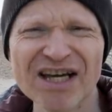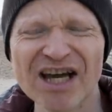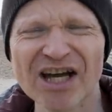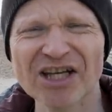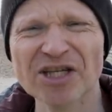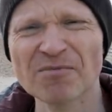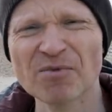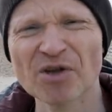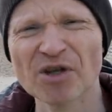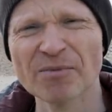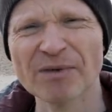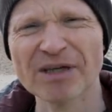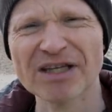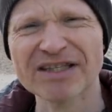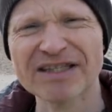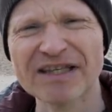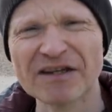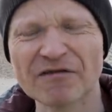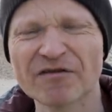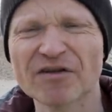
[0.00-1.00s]
and you put them in a
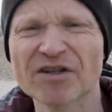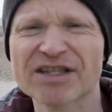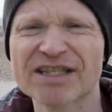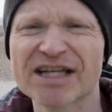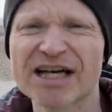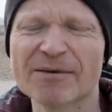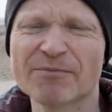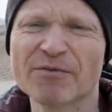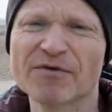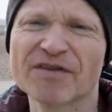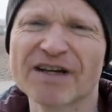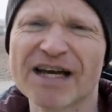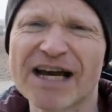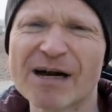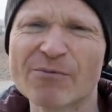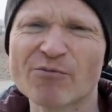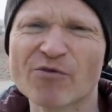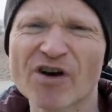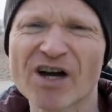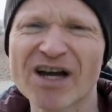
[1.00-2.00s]
different type of
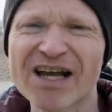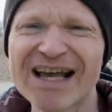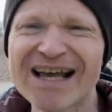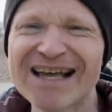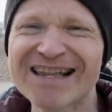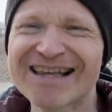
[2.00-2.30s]
camera,